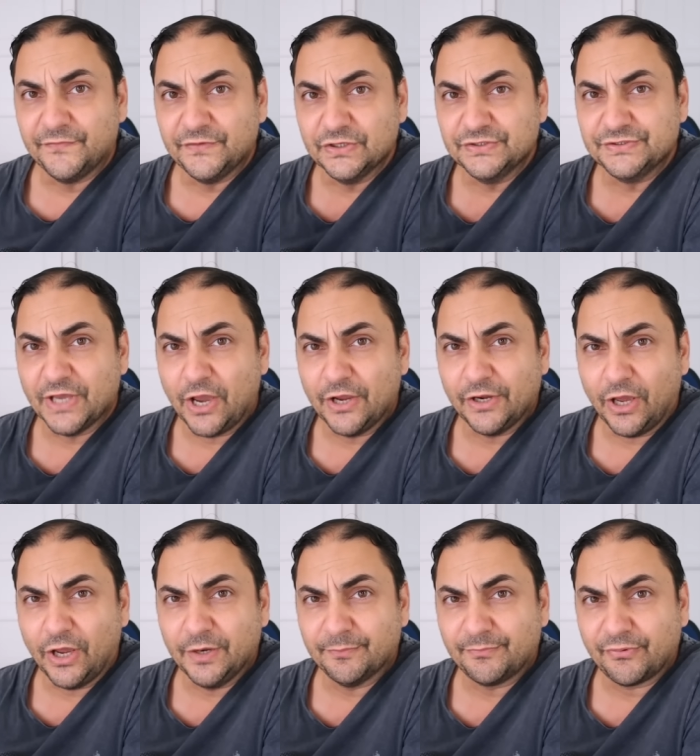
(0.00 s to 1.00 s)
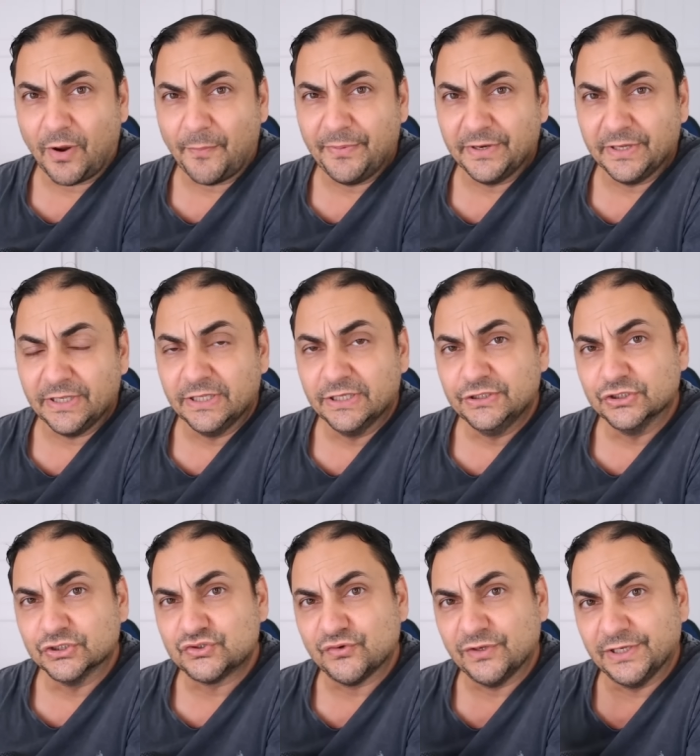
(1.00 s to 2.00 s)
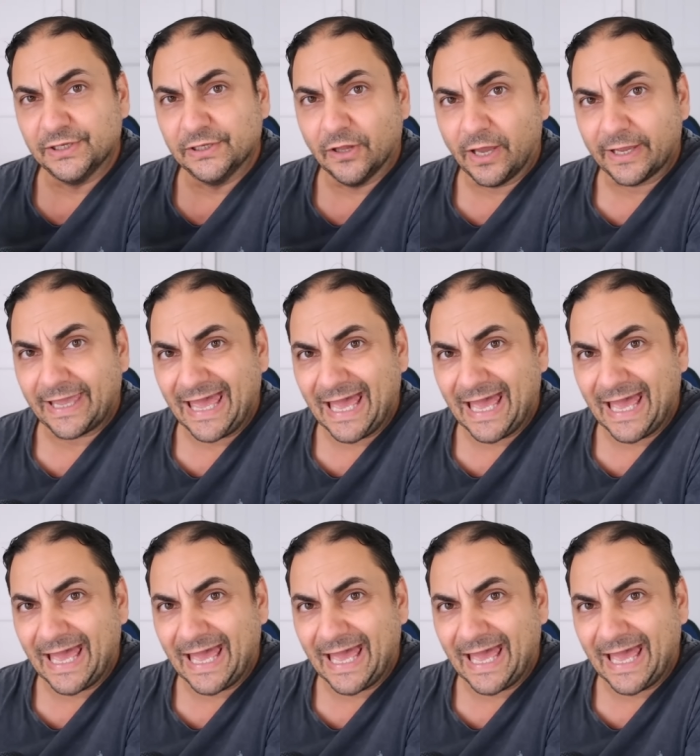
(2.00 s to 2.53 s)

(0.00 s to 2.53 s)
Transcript: if you don't own property, you're treated like